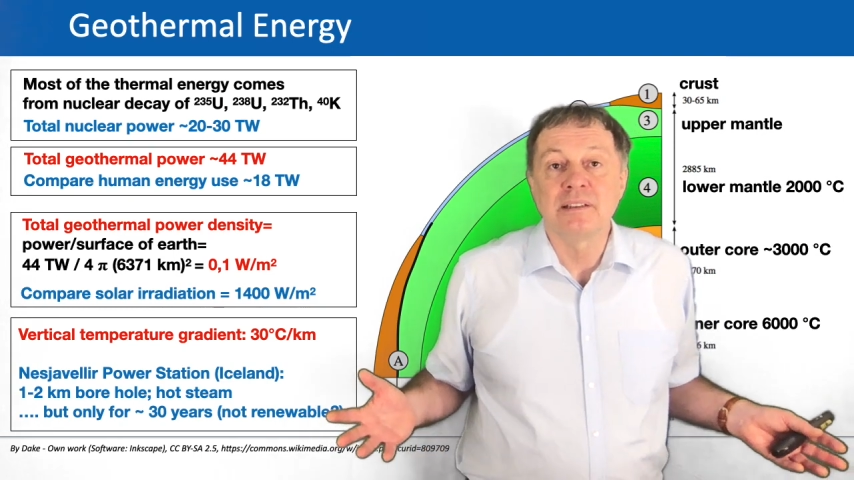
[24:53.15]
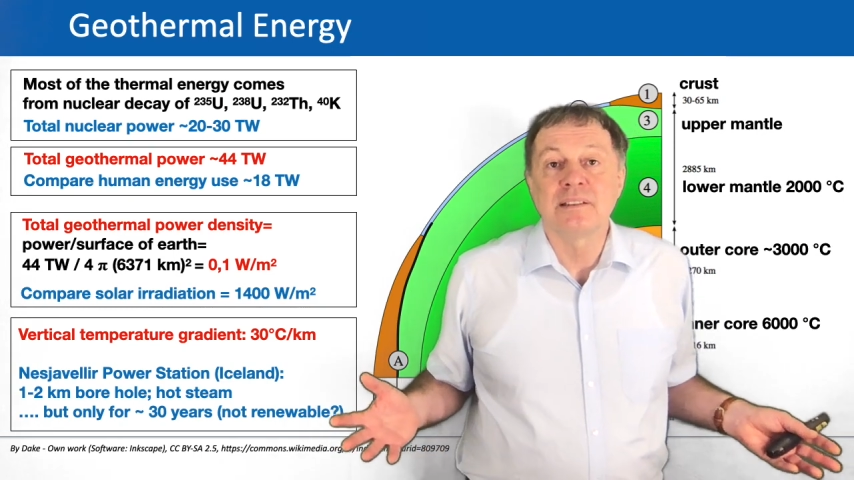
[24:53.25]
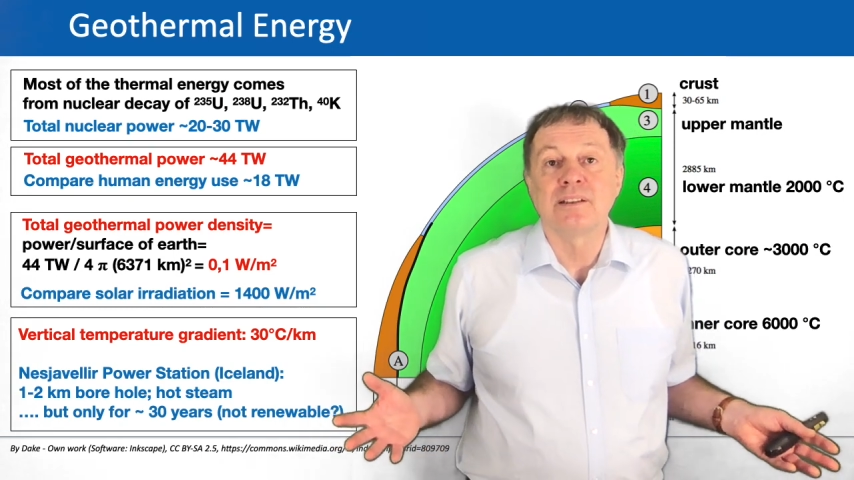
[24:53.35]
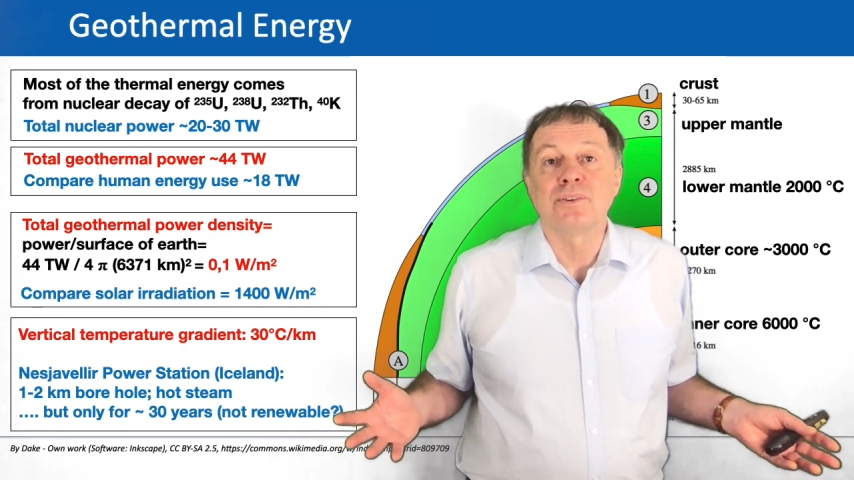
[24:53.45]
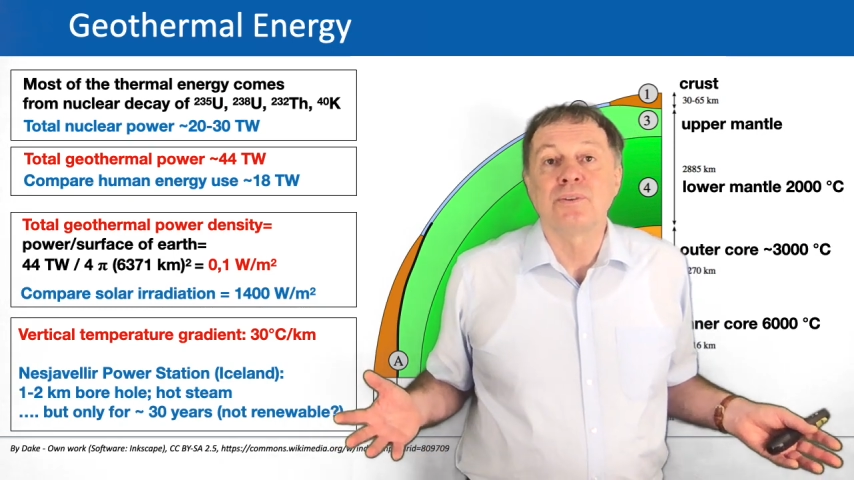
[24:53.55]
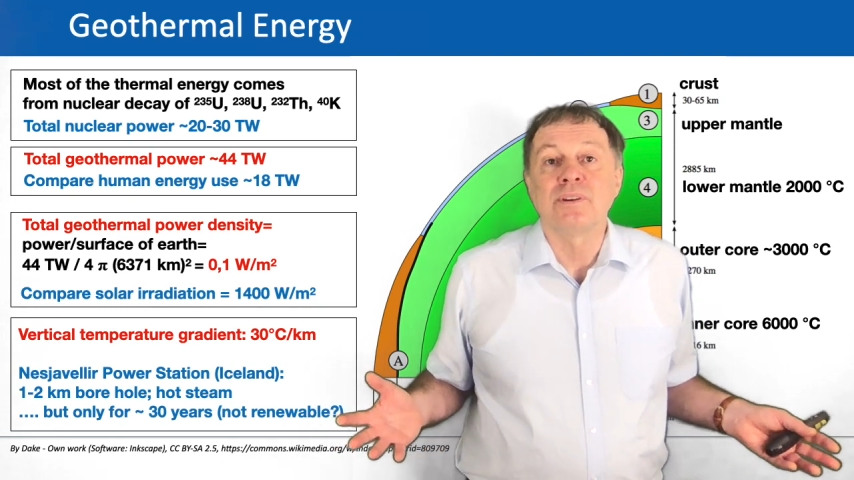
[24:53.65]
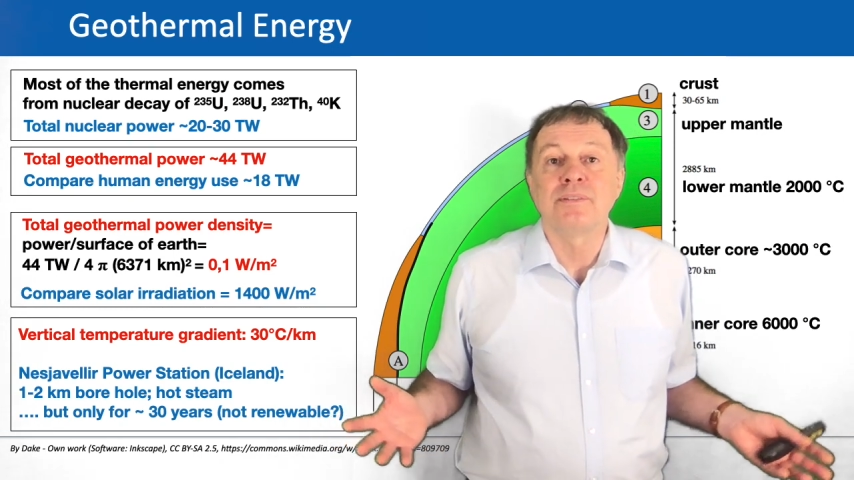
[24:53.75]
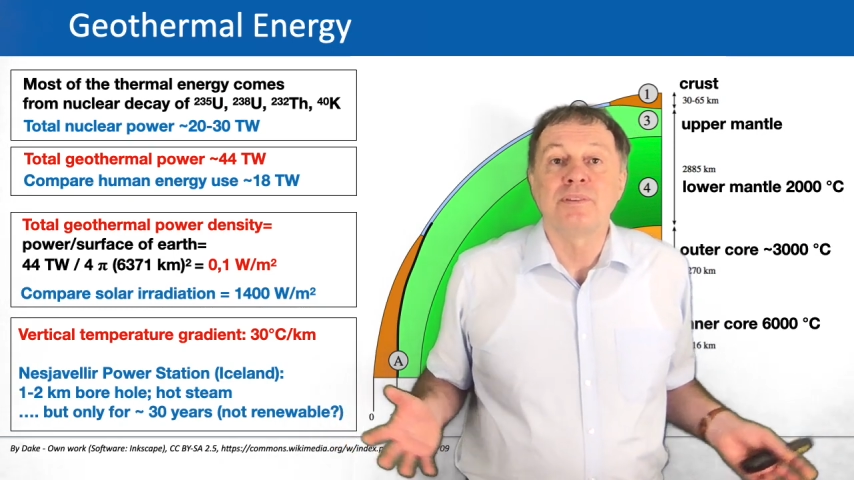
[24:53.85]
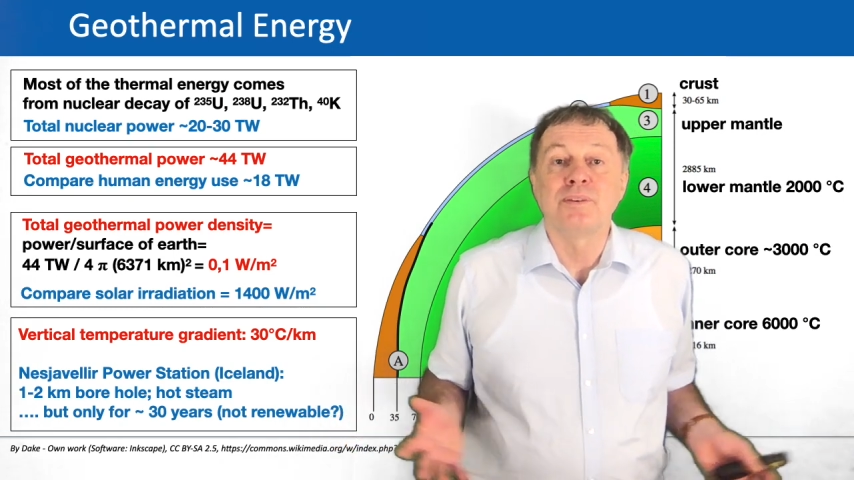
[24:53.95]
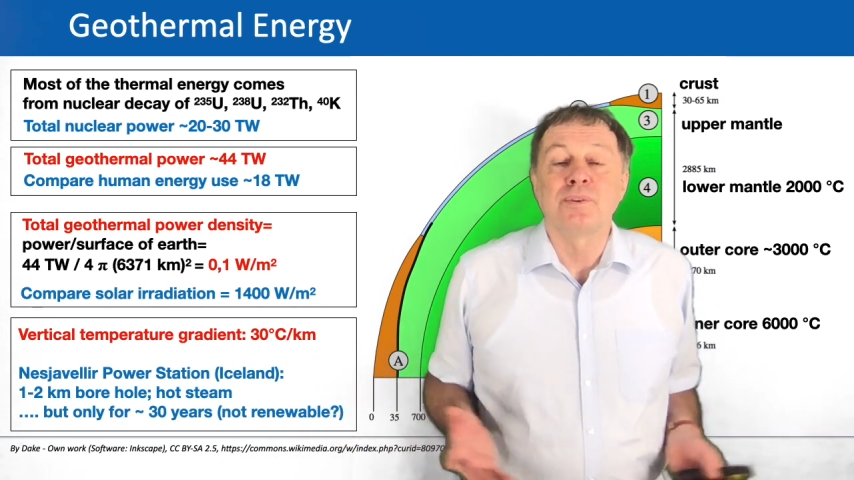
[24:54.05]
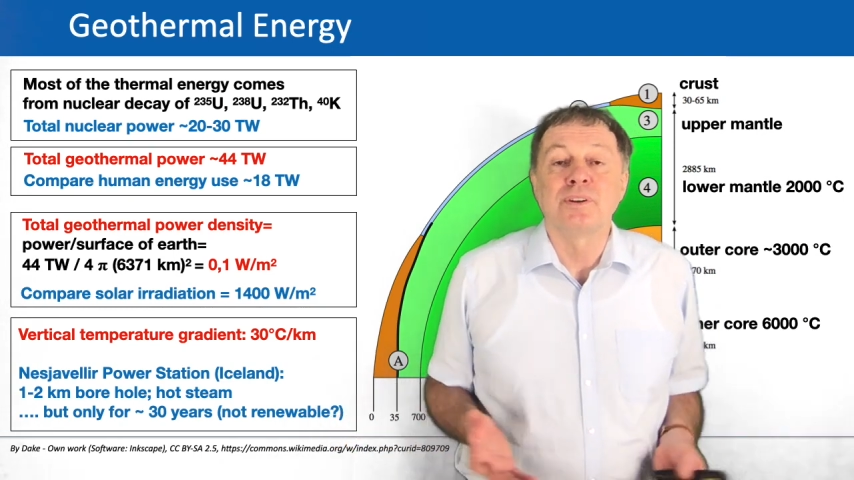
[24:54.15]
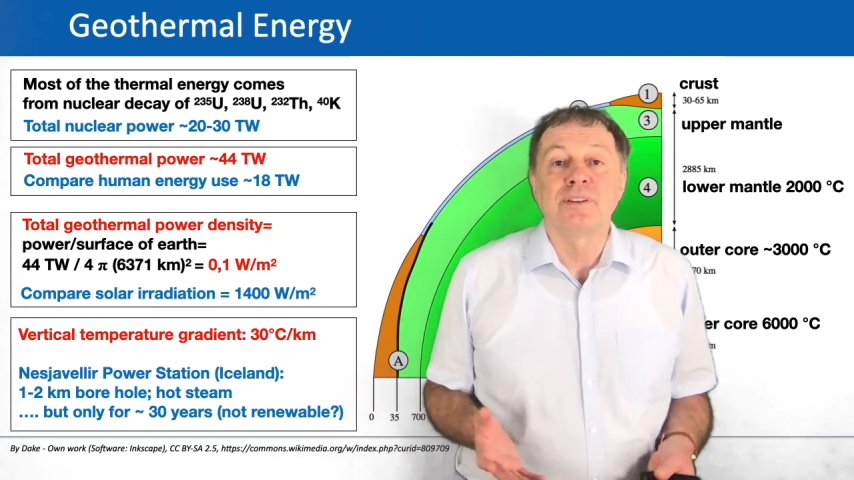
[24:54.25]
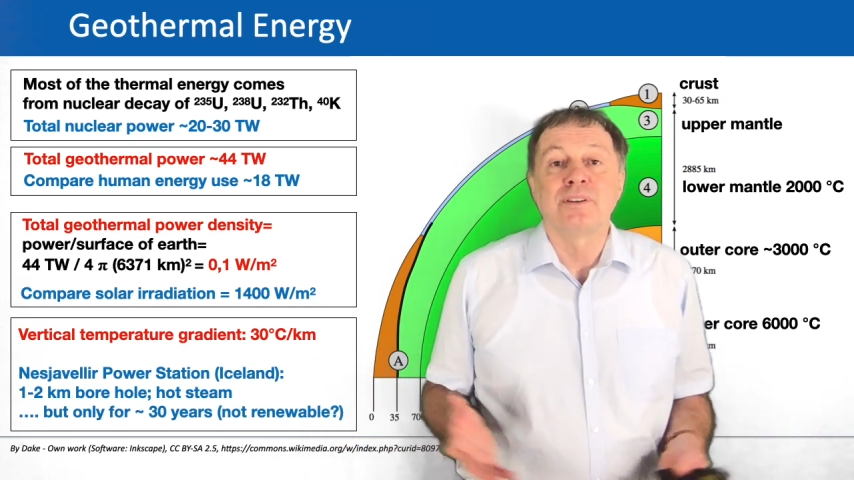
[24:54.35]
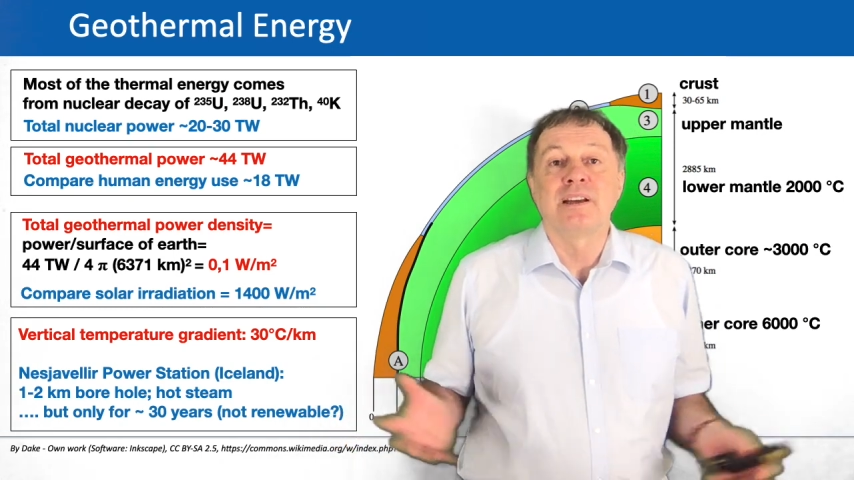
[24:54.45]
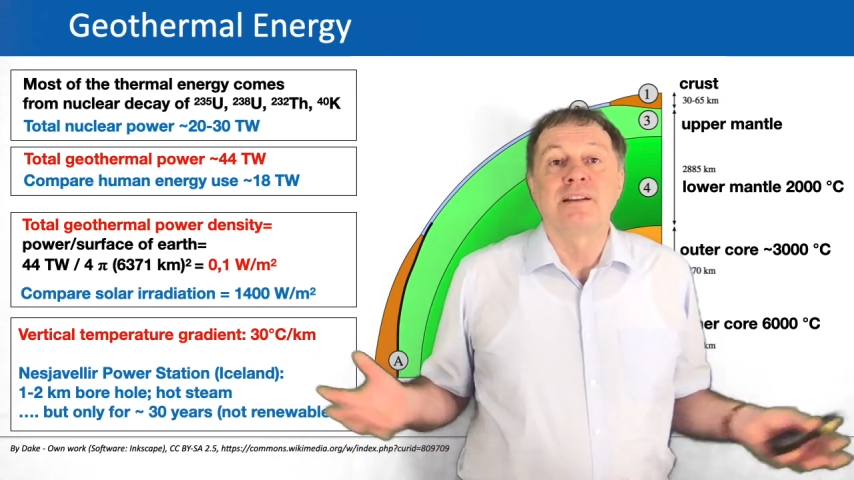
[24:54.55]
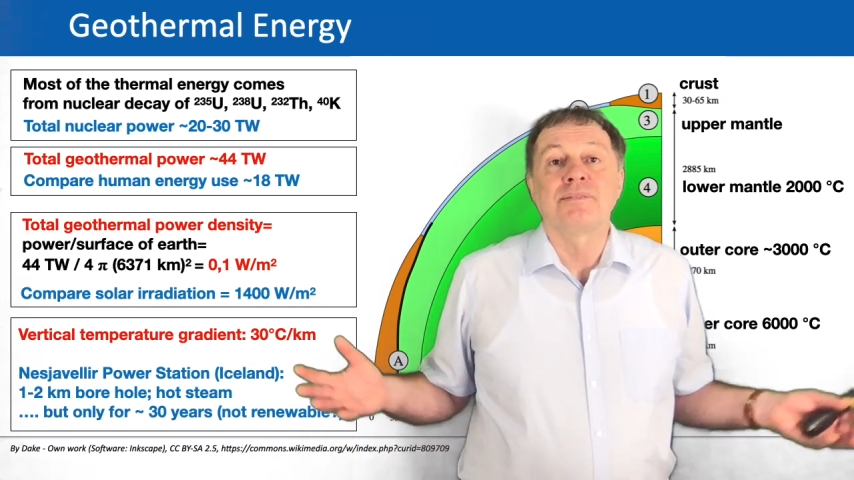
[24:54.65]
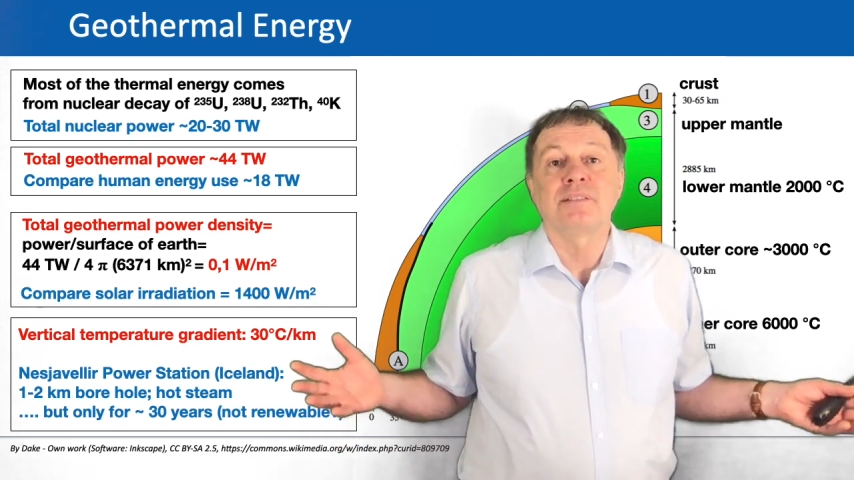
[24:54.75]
So if you want to have